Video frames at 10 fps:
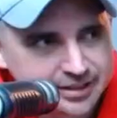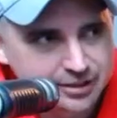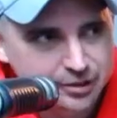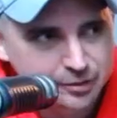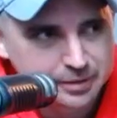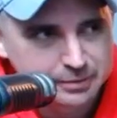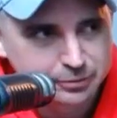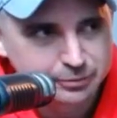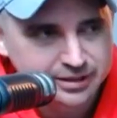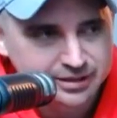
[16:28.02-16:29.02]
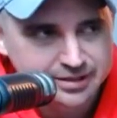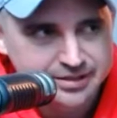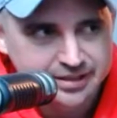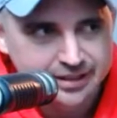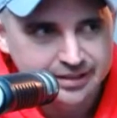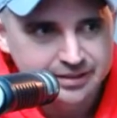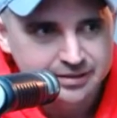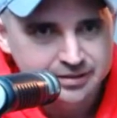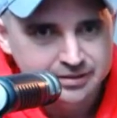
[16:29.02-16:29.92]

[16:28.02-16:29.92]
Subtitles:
think a lot of people realise that